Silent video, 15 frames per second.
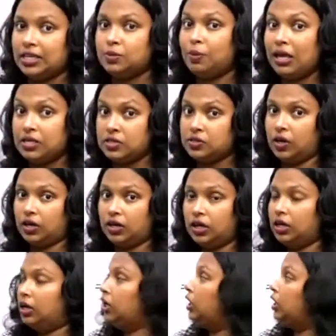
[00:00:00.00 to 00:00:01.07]
x plus 1.
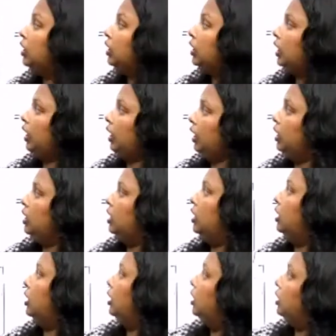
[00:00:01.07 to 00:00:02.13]
Clear?
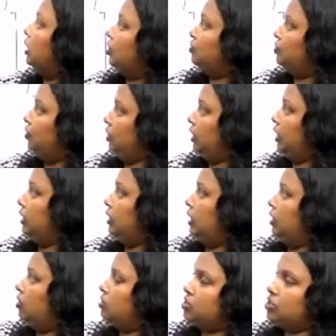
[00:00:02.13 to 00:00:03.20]
Therefore,
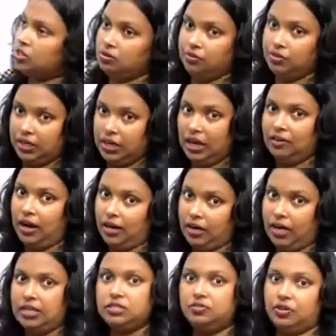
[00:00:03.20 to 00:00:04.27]
they also we can
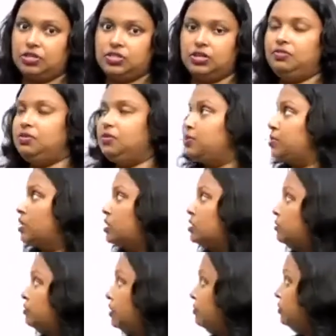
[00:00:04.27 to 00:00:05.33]
write as difference of two squares.
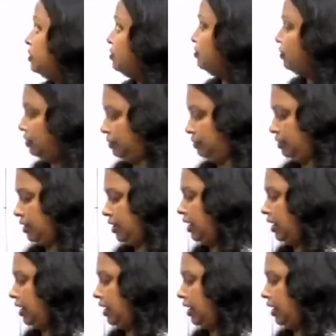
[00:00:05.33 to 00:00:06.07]
So first of all, we will